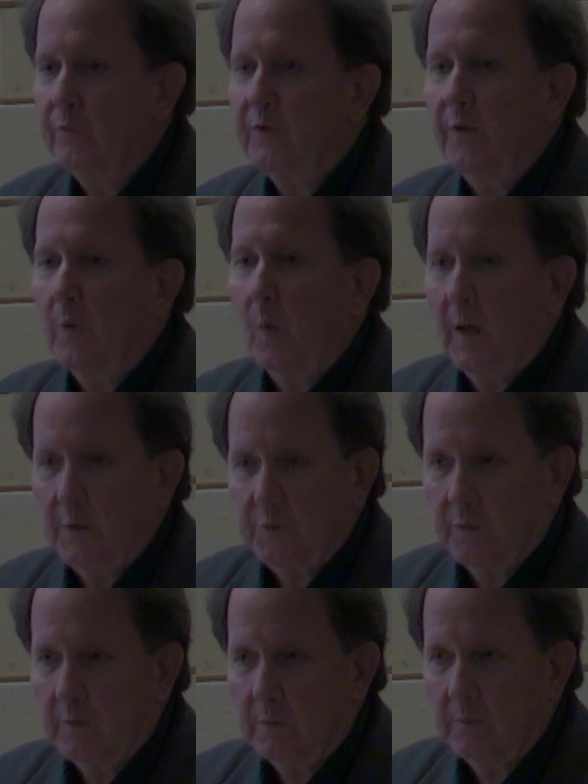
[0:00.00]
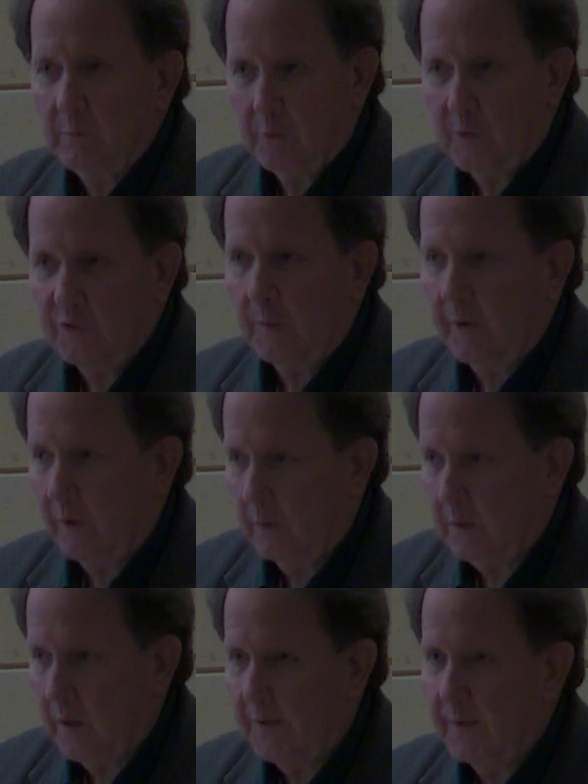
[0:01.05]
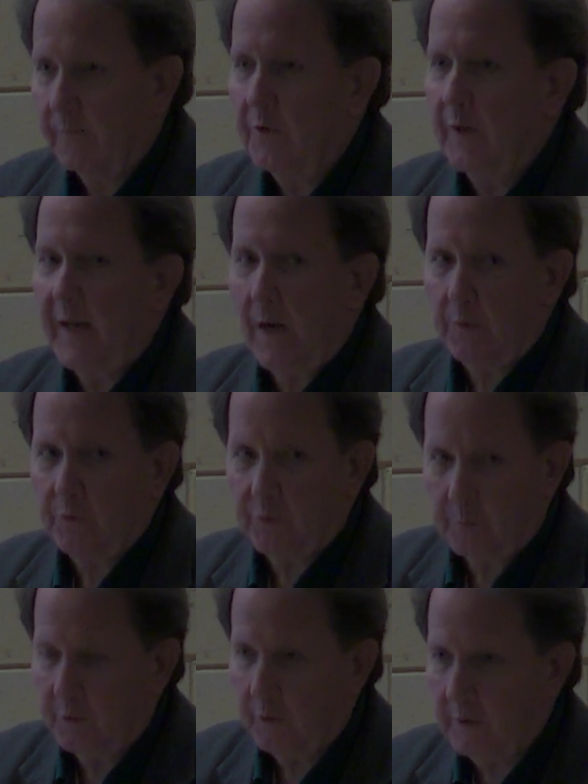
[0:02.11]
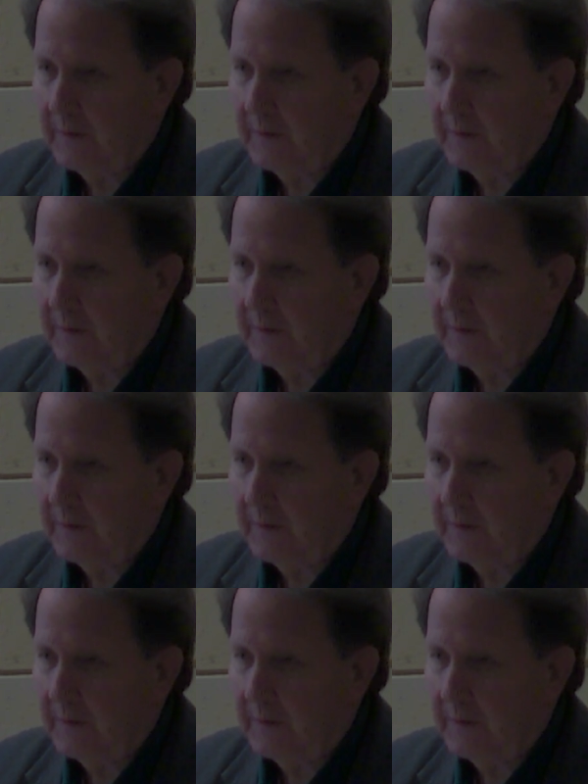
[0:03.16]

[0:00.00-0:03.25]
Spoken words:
otherwise, that Louisa May Alcott never denounced the book.